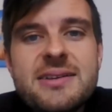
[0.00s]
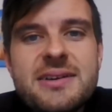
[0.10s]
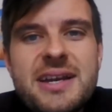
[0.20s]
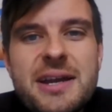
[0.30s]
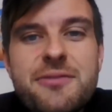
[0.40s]
and
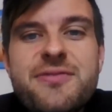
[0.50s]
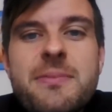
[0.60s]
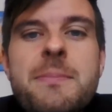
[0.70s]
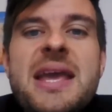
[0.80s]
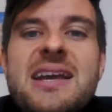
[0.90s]

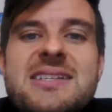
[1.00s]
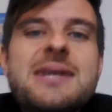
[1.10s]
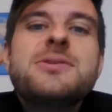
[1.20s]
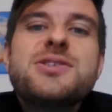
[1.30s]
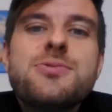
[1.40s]
for me, because
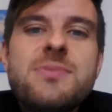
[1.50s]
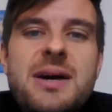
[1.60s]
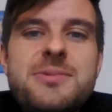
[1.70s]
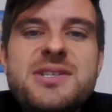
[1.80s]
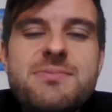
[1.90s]
I was
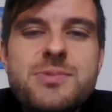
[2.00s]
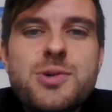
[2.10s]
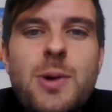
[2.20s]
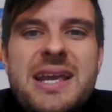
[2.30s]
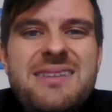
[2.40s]

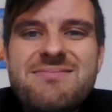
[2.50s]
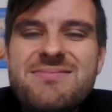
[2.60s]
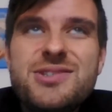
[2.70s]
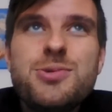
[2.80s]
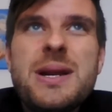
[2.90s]

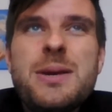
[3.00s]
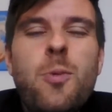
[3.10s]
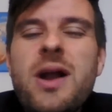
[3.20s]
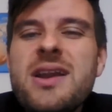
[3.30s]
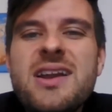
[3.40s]
21